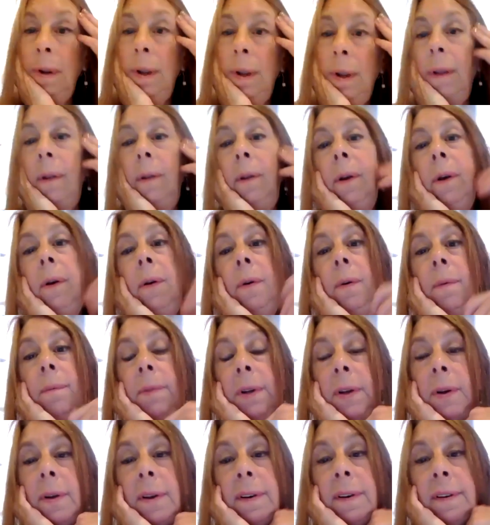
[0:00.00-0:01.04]
you know,
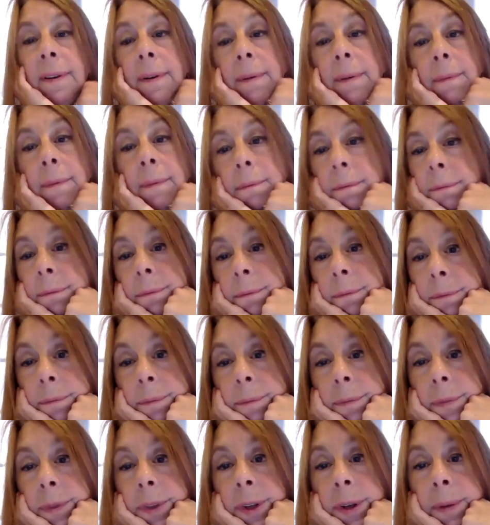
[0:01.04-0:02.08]
because
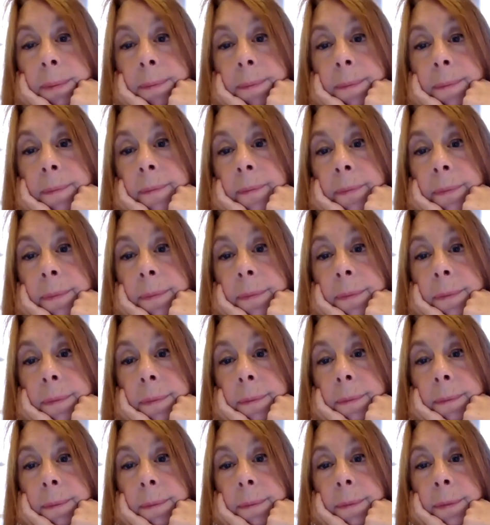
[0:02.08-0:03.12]
the
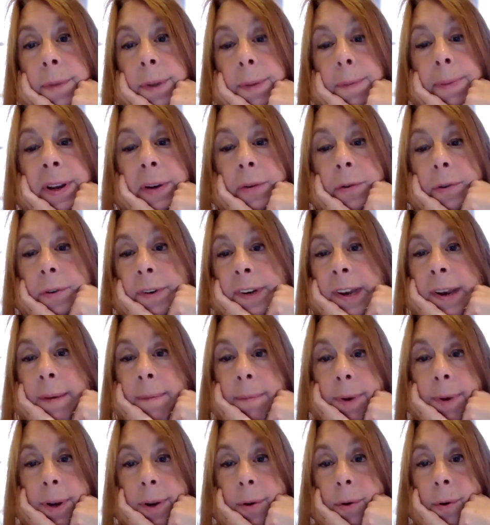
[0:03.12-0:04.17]
pictures can
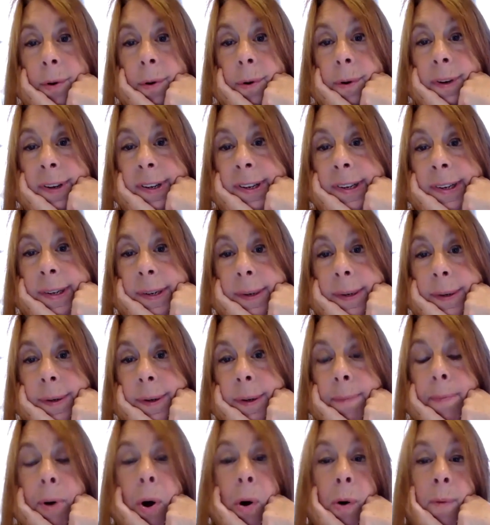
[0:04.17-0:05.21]
be used, the
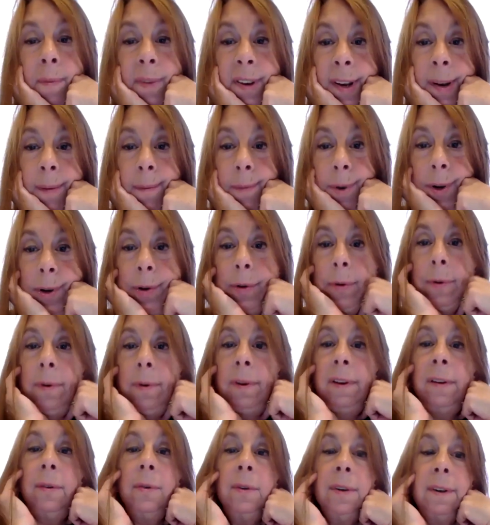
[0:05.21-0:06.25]
poems can be
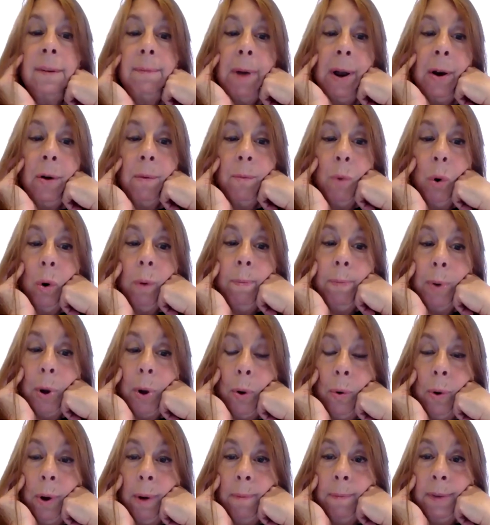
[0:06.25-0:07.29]
used to inspire more
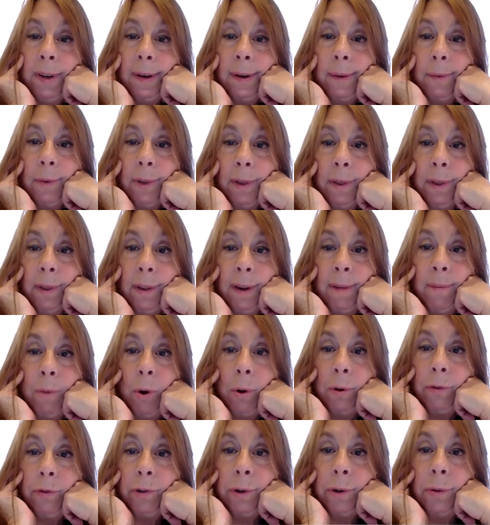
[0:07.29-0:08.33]
poems with small
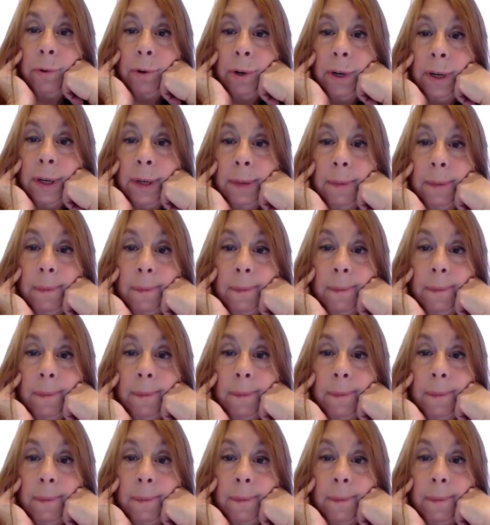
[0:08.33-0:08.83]
children.